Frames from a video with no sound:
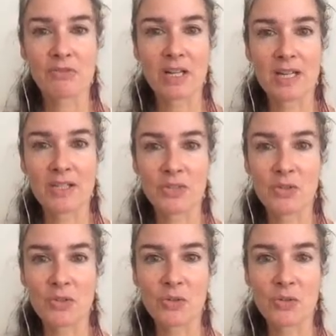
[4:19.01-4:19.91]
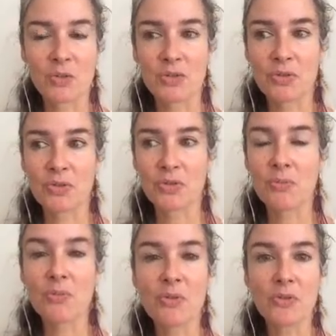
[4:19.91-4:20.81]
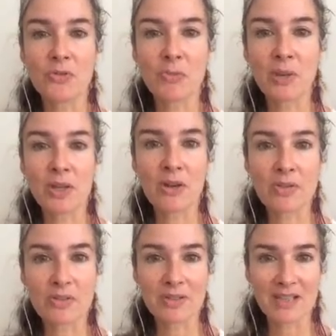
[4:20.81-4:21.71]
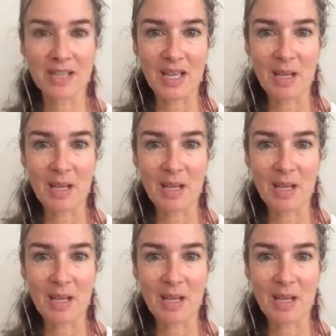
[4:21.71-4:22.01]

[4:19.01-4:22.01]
really to move beyond